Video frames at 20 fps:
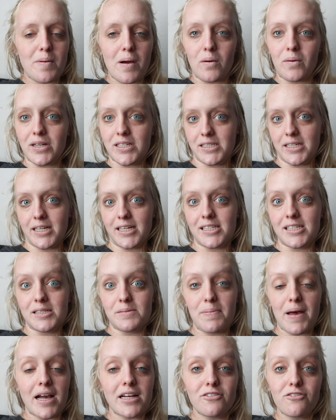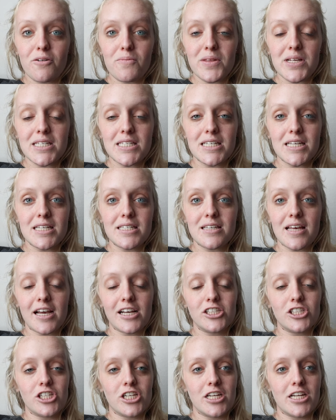about what to expect from the
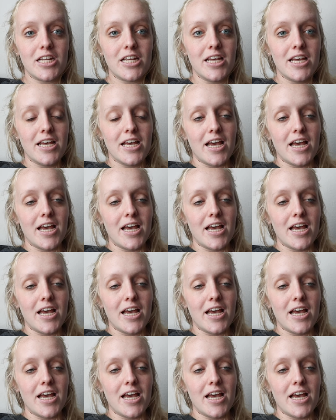C-section.